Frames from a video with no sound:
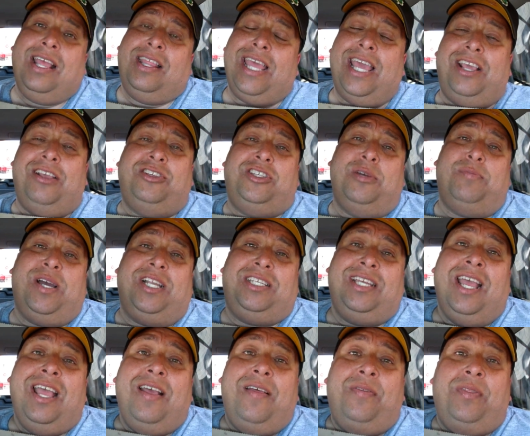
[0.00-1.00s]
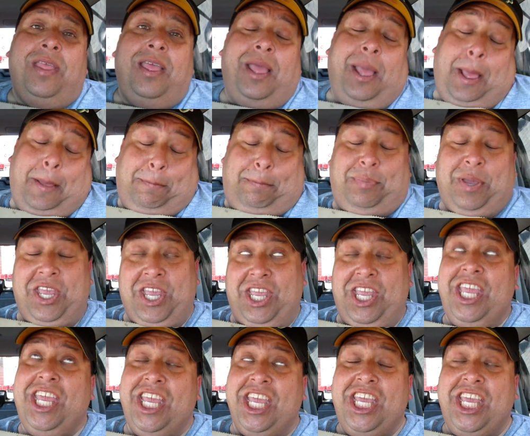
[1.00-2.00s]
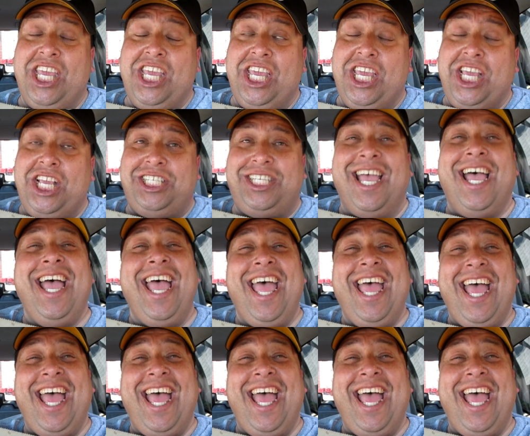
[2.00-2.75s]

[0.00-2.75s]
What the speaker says: Thank you so much. Peace.